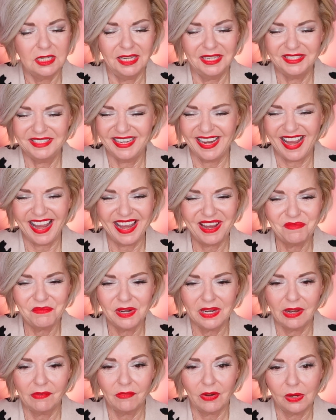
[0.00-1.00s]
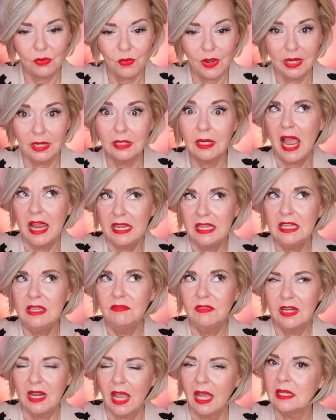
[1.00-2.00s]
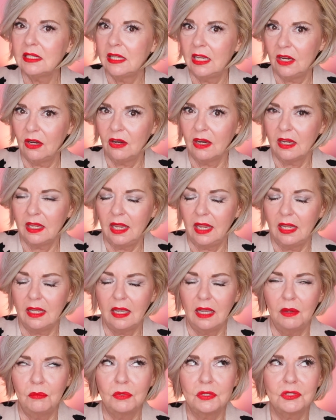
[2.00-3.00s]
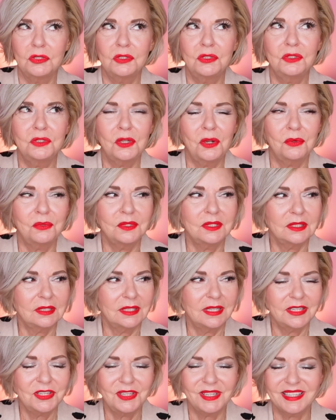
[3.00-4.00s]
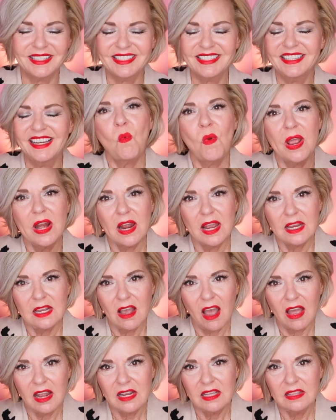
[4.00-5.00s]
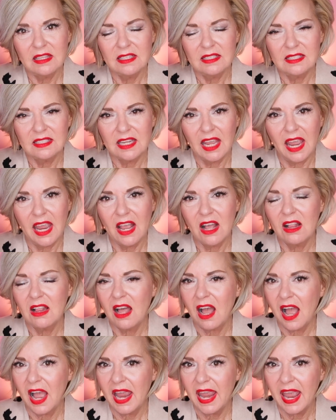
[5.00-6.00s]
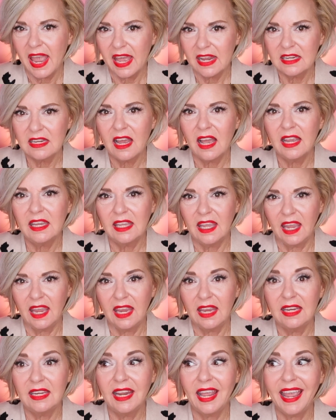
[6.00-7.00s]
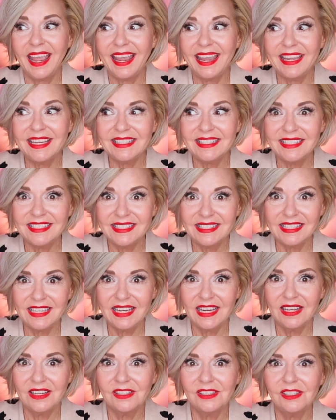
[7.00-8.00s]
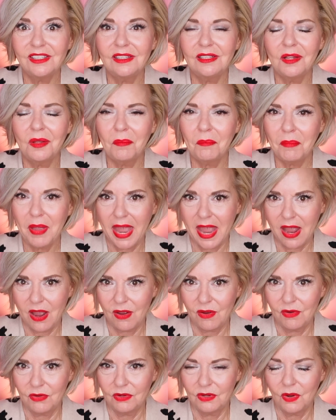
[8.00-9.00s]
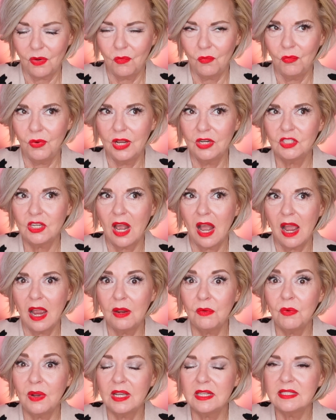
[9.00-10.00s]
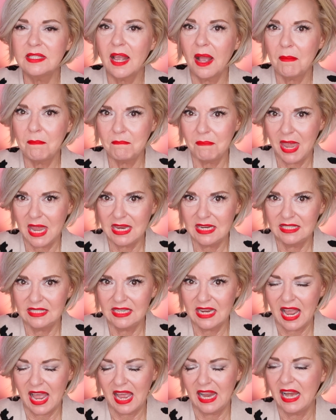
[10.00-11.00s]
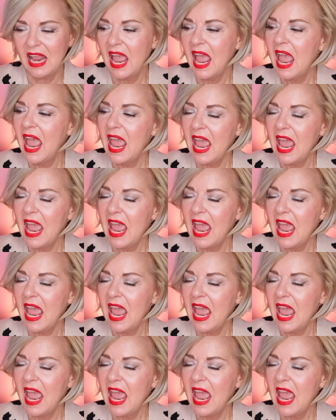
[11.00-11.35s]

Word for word: just ate whatever I wanted. I even had carrot cake. It was so delicious. When I got on the scale, I had not gained a single pound, which I was amazed at.